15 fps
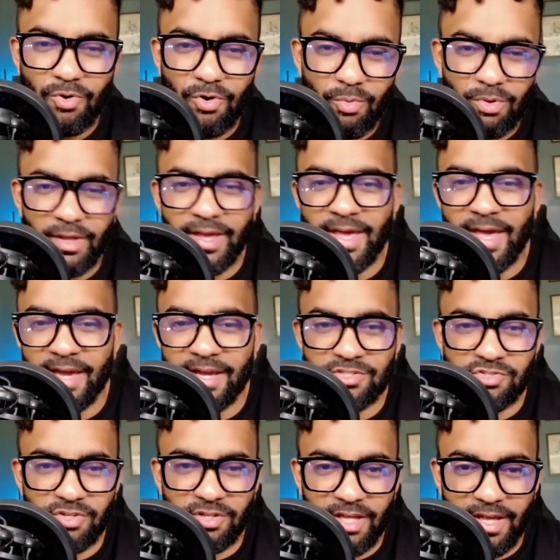or will AI
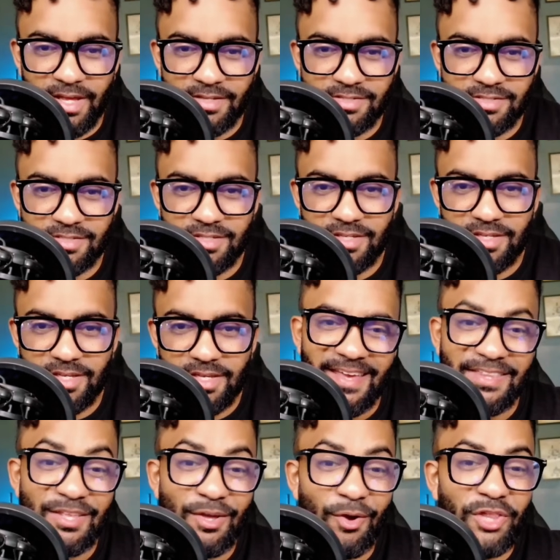control us?
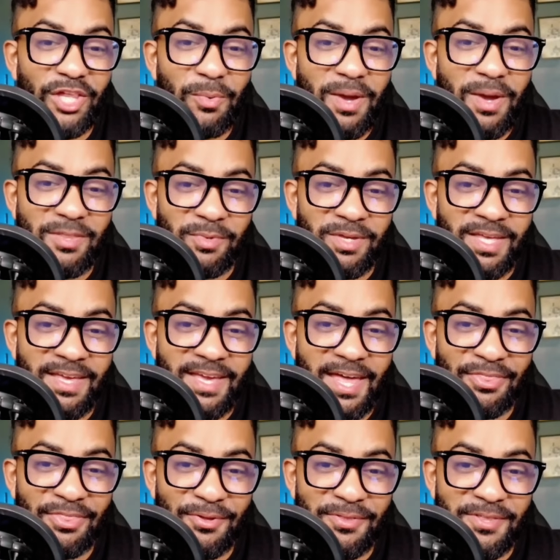And the only way that we can
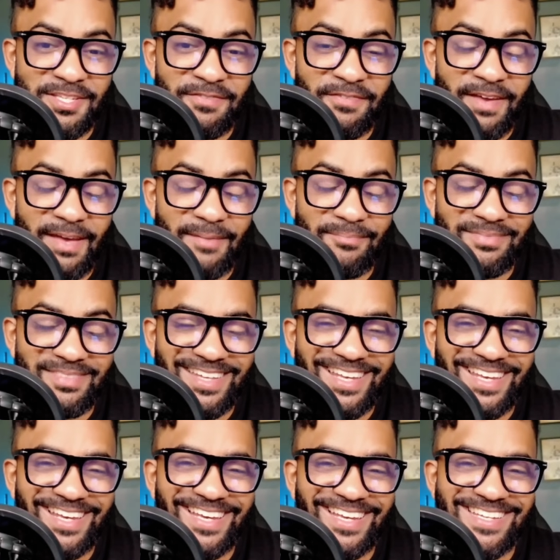get through this, fam,
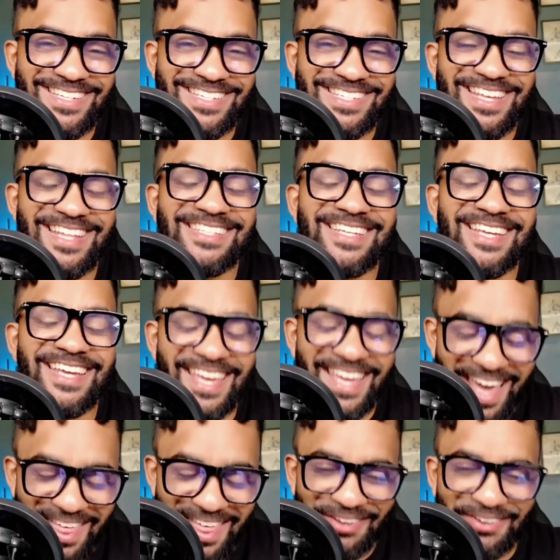is
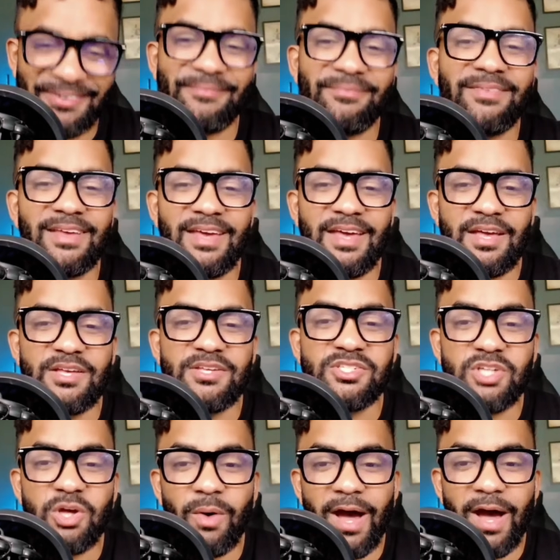together.
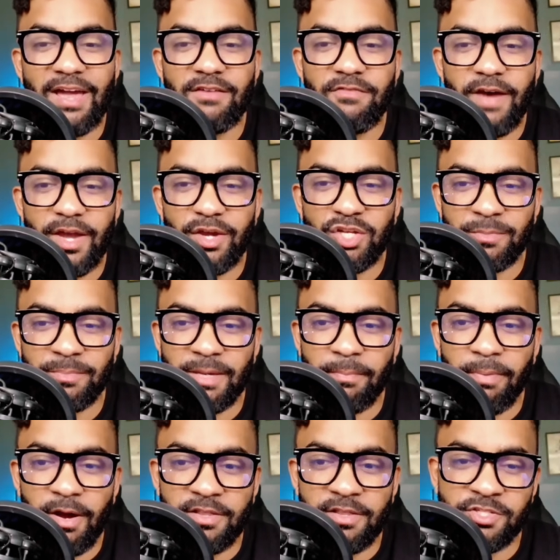So I invite you to be a
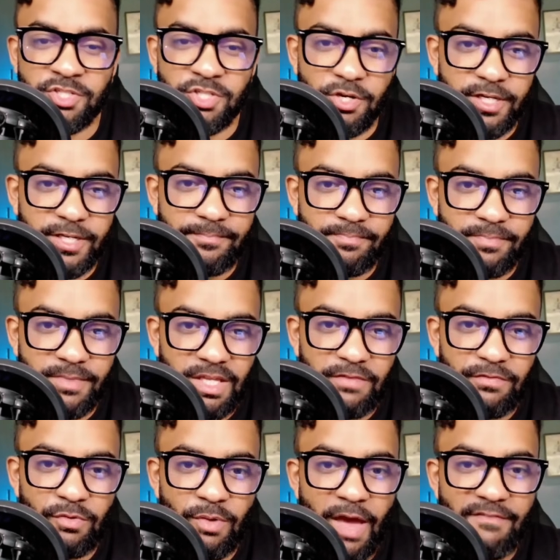part of the journey
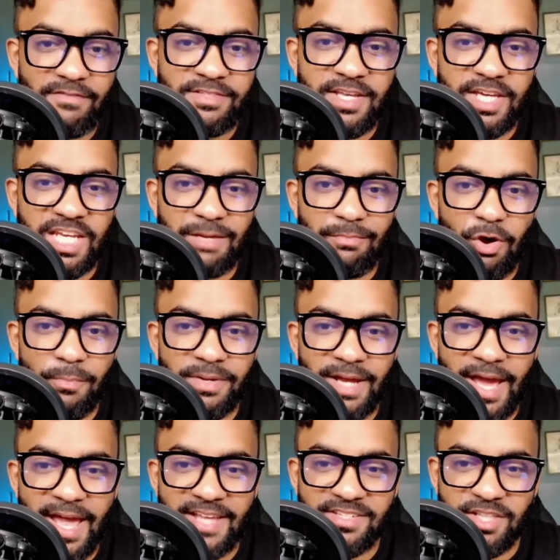if you haven't taken a
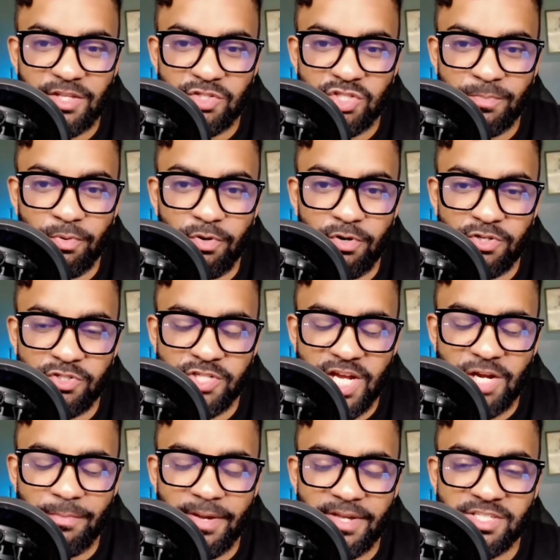moment, I ask that you support our
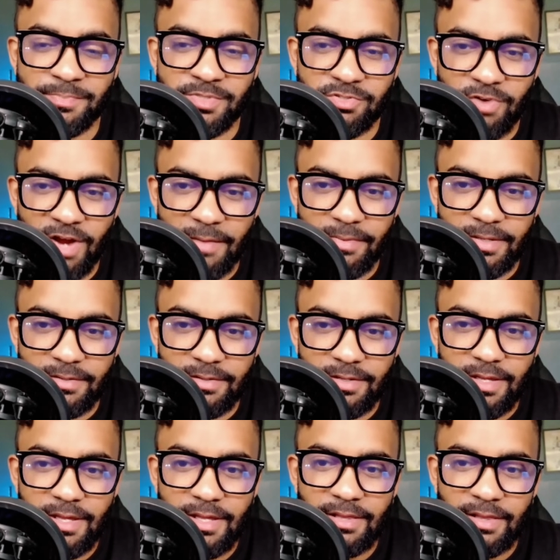channel by subscribing,
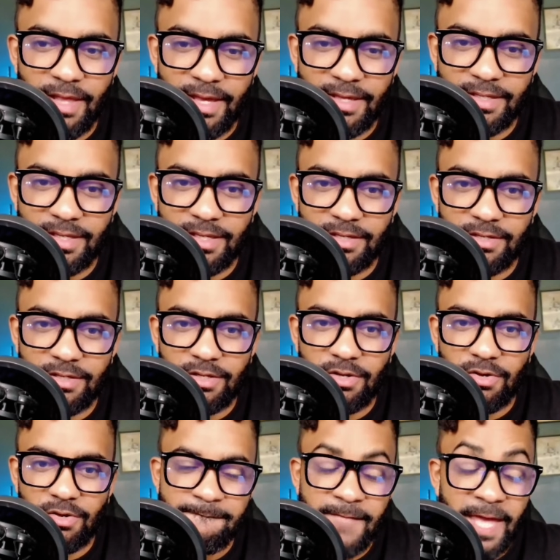liking,
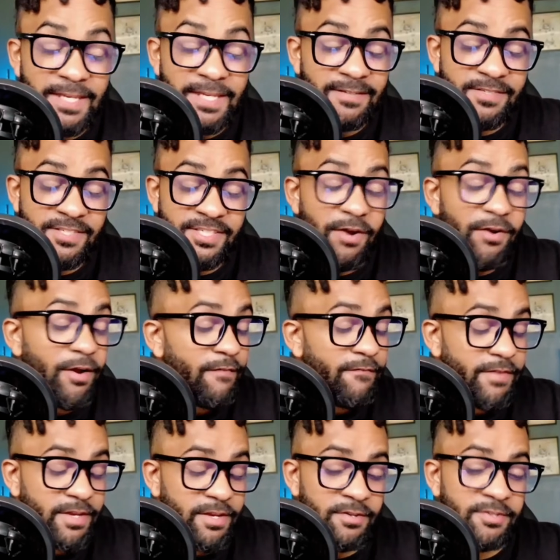and sharing our
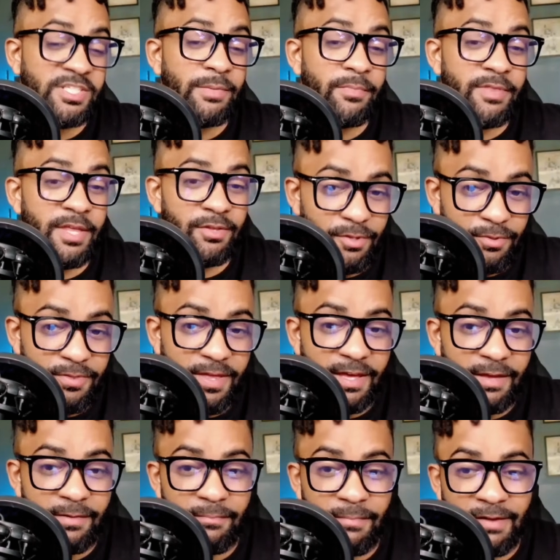video to someone that you
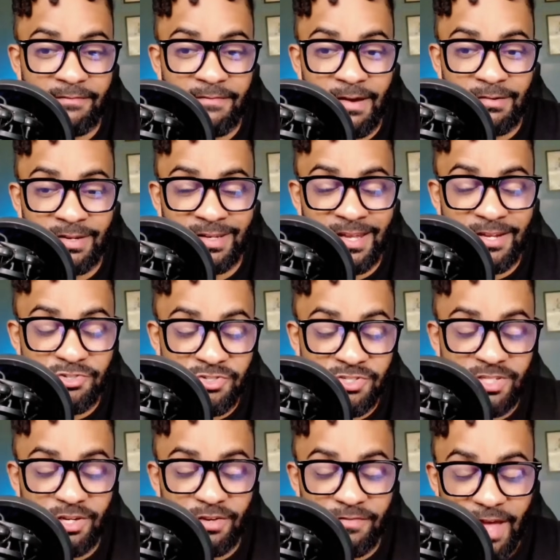think might find it
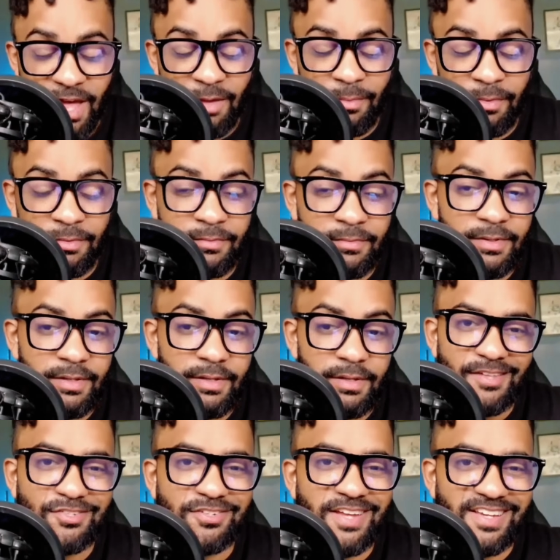interesting or valuable.
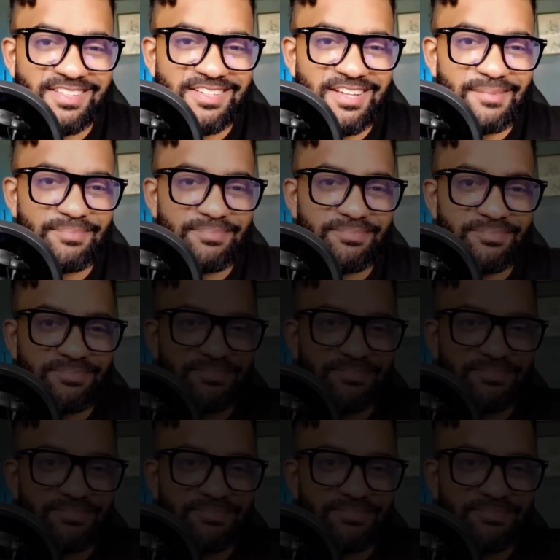Until next time.